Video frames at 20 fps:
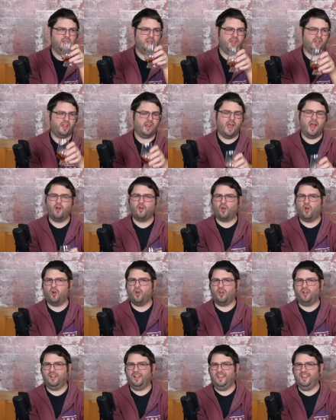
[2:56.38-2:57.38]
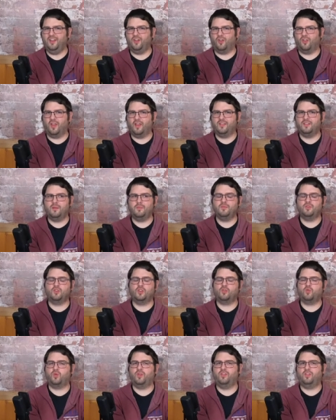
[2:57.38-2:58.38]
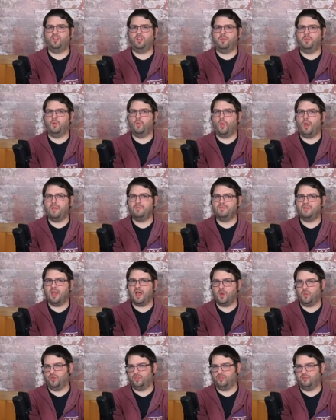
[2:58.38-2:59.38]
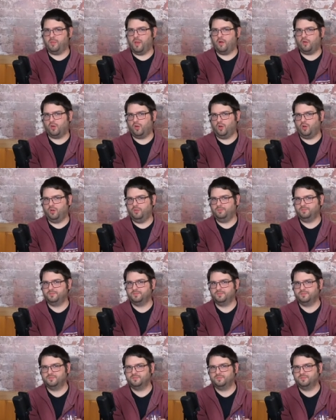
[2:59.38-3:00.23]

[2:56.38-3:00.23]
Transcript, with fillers: like an alcohol cleaner, like something's just recently been wiped down with some alcohol.